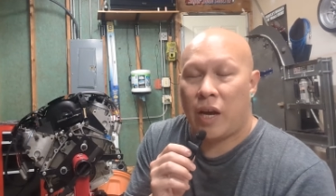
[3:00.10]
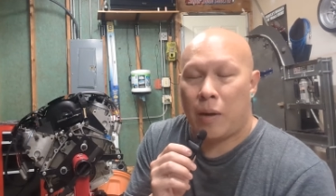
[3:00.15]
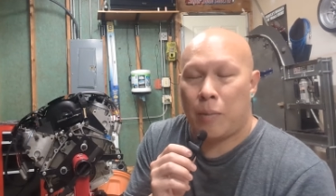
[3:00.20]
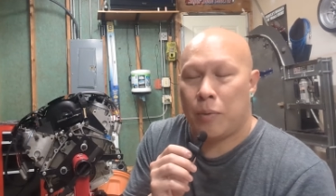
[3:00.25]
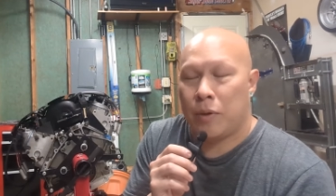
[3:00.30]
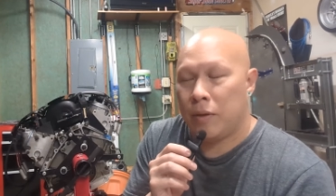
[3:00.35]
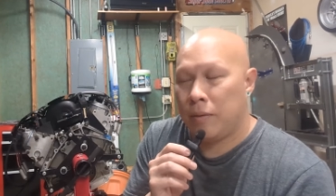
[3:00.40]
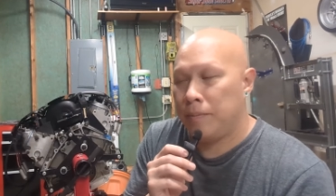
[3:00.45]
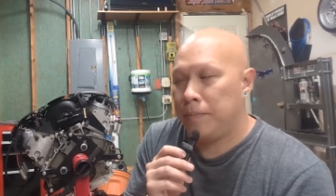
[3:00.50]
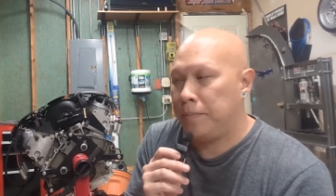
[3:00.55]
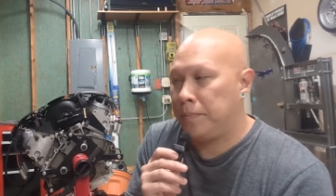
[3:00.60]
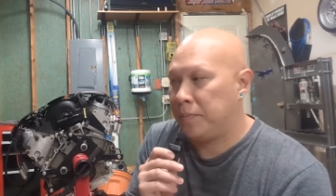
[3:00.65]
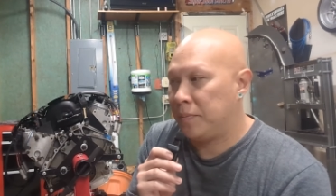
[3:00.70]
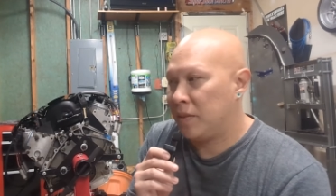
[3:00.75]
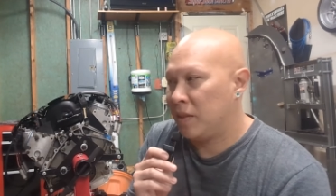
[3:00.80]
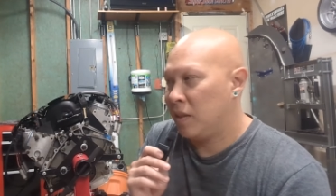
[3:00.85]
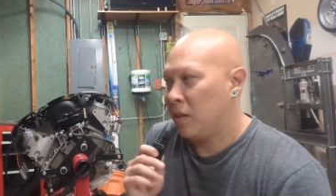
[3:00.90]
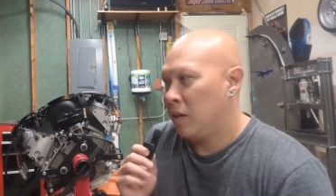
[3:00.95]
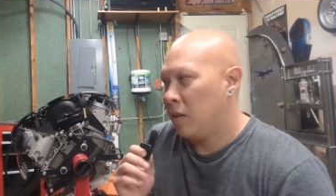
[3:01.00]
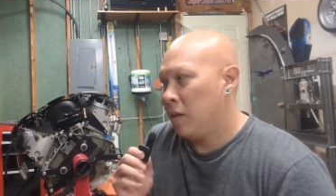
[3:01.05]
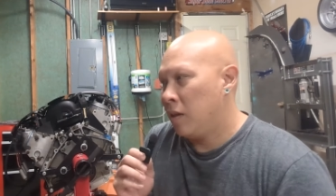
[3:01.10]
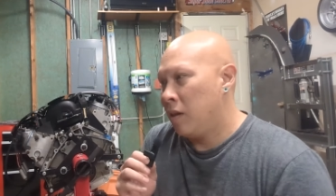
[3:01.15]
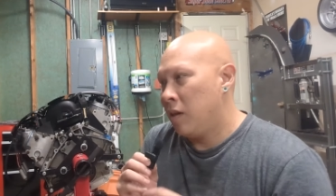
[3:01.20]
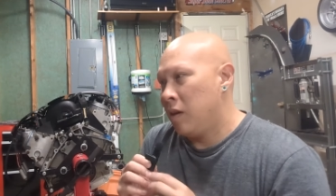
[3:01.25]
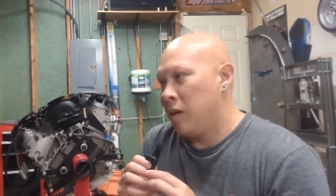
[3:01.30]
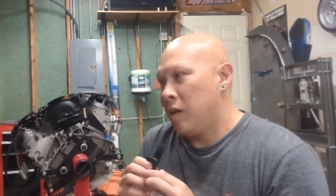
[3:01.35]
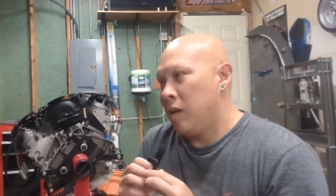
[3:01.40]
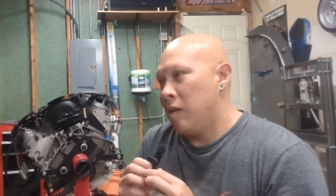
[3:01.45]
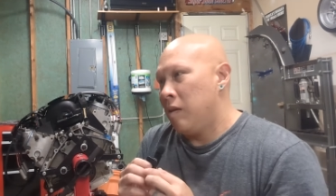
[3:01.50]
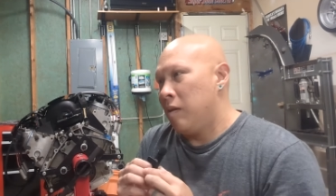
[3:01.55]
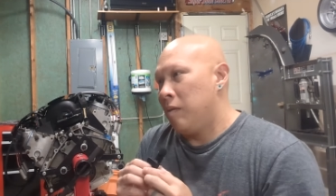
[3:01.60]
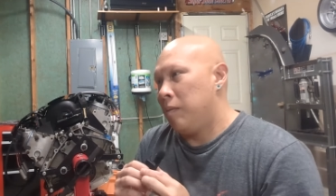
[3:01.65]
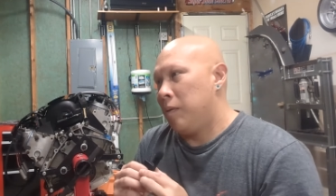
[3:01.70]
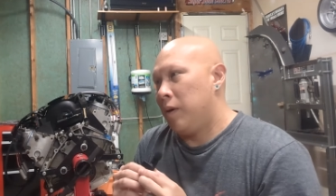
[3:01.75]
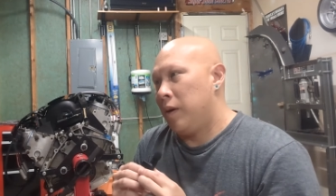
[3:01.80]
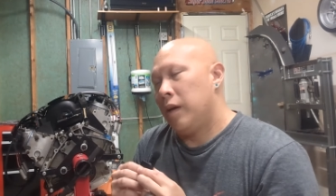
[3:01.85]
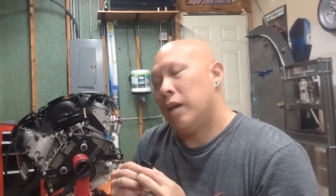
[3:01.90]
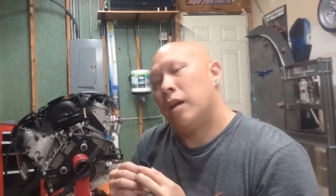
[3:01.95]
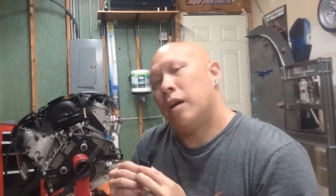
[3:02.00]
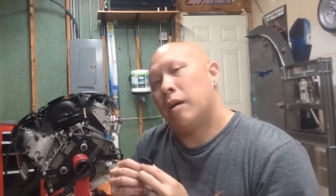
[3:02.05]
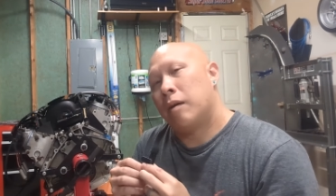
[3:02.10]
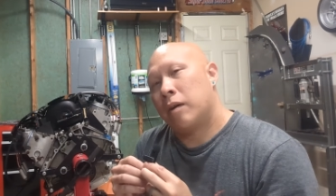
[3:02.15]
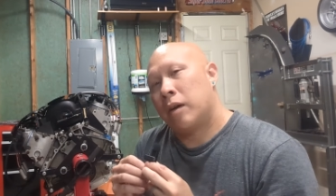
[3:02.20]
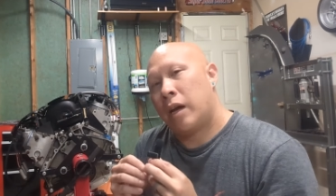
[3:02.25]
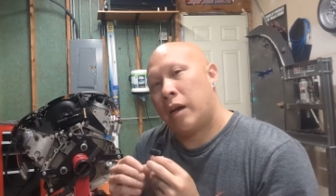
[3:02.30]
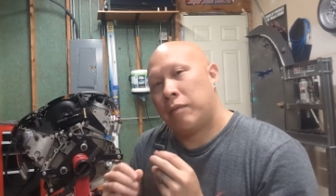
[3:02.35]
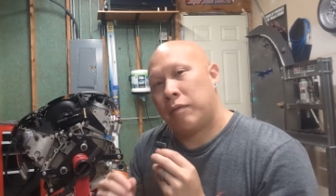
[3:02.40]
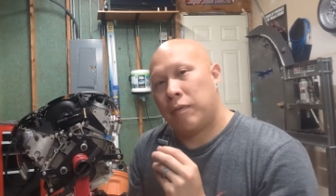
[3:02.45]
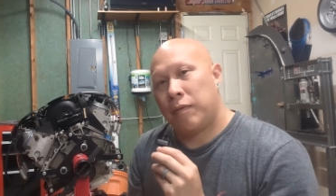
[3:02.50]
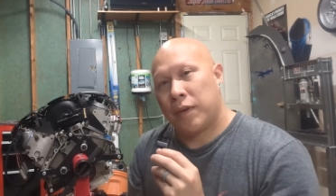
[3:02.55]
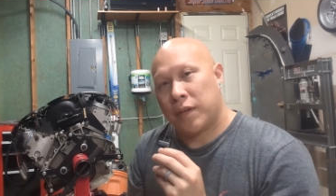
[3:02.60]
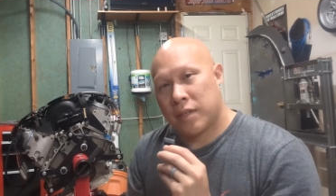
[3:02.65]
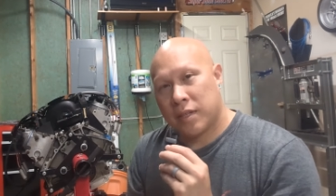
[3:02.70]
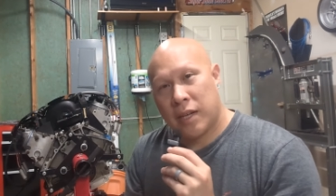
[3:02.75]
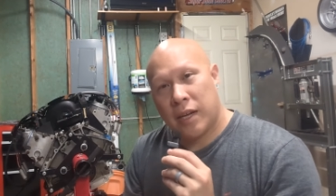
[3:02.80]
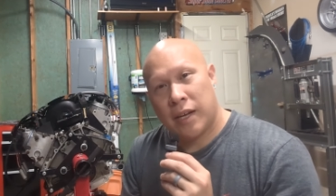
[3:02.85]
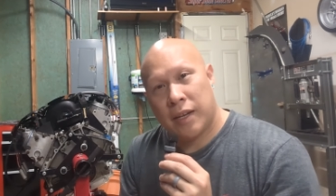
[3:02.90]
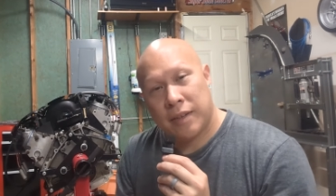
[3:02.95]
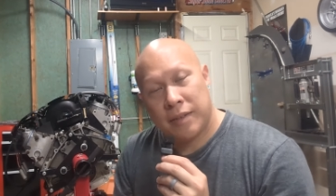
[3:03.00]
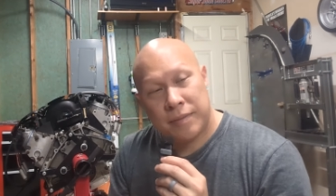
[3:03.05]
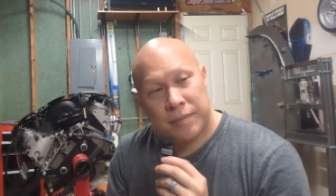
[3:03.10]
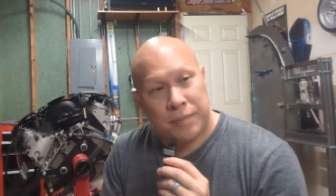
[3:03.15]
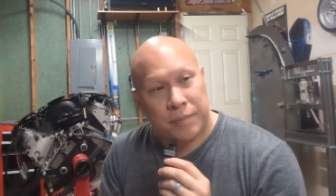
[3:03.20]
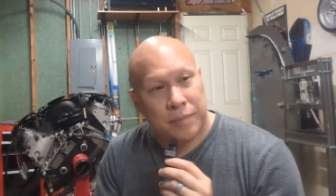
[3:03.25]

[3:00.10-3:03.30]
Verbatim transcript: can happen. But I'm going to have to fix that.